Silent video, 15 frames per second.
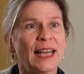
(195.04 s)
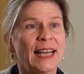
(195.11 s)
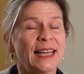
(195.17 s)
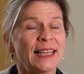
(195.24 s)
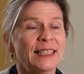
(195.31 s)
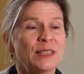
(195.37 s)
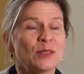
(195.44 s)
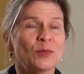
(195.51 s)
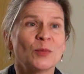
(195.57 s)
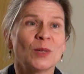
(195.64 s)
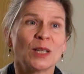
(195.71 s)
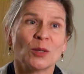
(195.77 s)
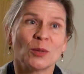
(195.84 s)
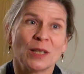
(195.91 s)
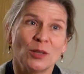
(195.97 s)
And
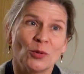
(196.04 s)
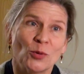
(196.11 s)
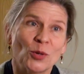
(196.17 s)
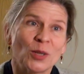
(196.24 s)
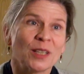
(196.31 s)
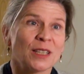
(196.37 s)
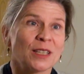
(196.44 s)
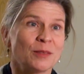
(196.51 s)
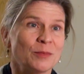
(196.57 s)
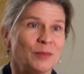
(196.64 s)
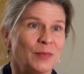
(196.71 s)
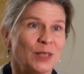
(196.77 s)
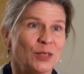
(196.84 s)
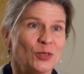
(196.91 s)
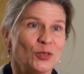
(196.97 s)
well, in order
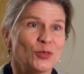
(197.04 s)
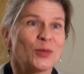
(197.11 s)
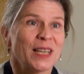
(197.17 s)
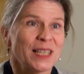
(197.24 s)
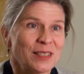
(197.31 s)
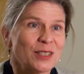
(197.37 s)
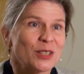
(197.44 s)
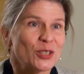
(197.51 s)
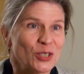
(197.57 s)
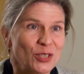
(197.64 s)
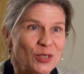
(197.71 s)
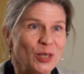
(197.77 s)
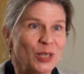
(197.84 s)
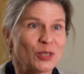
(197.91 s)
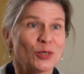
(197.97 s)
to get such a
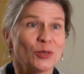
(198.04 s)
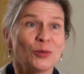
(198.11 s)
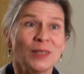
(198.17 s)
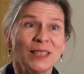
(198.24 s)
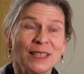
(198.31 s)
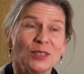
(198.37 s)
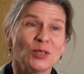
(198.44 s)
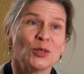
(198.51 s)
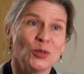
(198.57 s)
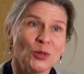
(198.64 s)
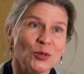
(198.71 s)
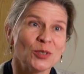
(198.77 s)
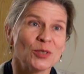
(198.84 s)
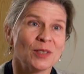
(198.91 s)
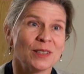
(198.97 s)
structure, you need
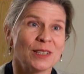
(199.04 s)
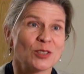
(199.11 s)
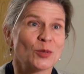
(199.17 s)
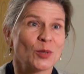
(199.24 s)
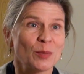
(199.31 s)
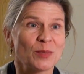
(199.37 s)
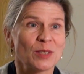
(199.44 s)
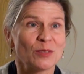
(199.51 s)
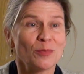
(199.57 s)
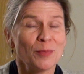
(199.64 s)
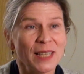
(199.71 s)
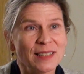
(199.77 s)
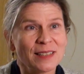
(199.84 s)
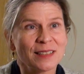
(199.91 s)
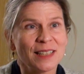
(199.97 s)
good descriptive
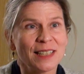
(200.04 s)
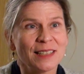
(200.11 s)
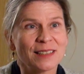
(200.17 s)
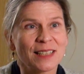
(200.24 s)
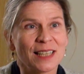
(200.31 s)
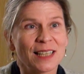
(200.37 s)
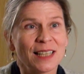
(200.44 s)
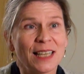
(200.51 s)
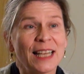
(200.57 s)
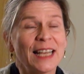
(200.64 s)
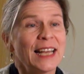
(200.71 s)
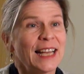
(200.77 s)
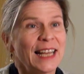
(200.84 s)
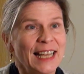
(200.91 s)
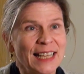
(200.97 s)
metadata
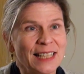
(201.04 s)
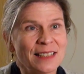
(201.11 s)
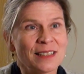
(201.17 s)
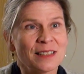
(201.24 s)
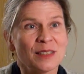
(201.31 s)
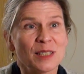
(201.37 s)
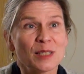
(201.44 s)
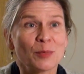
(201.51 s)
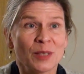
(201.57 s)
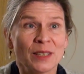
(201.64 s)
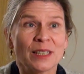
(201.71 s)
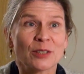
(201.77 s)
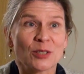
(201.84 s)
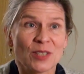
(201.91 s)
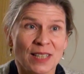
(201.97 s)
and
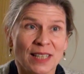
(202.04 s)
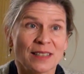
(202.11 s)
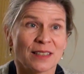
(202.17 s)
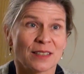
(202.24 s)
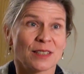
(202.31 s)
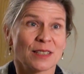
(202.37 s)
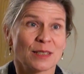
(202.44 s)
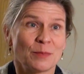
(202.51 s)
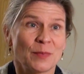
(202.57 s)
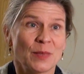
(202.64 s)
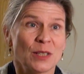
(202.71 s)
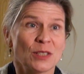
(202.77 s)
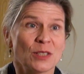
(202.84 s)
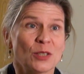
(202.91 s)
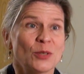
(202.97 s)
disciplinary standards,
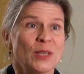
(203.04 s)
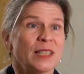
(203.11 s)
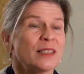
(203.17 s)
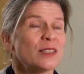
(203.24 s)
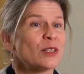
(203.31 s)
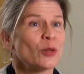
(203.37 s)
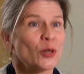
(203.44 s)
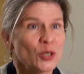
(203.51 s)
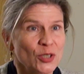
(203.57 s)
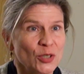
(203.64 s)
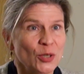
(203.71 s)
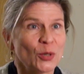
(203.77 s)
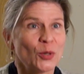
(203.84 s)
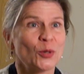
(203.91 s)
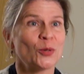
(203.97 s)
so that it's
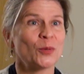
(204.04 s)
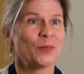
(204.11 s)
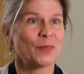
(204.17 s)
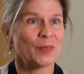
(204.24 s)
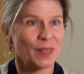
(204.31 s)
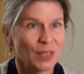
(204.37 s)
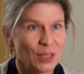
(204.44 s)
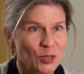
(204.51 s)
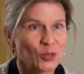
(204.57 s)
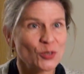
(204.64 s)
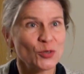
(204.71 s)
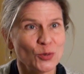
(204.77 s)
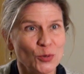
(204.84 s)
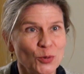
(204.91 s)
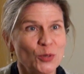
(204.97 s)
logical
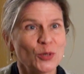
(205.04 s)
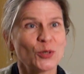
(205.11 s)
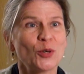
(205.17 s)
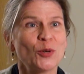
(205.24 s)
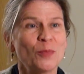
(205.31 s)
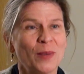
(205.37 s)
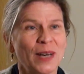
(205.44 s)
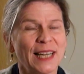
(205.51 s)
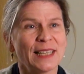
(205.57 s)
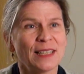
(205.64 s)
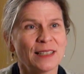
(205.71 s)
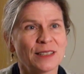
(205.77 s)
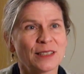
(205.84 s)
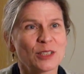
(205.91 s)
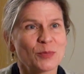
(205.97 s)
to
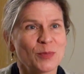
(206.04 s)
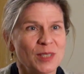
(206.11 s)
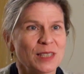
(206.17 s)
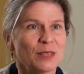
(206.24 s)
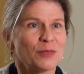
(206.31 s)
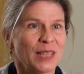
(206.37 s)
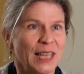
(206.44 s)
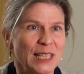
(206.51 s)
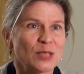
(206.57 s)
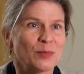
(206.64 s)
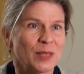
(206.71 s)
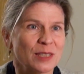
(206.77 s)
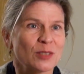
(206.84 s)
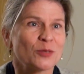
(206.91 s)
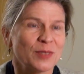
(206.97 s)
combine specific
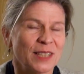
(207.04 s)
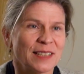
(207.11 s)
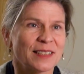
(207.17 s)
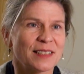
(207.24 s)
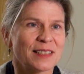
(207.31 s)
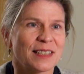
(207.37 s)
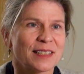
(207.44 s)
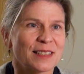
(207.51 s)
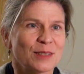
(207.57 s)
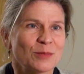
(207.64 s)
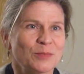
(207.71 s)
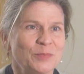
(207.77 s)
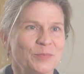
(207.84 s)
aspects of data sets.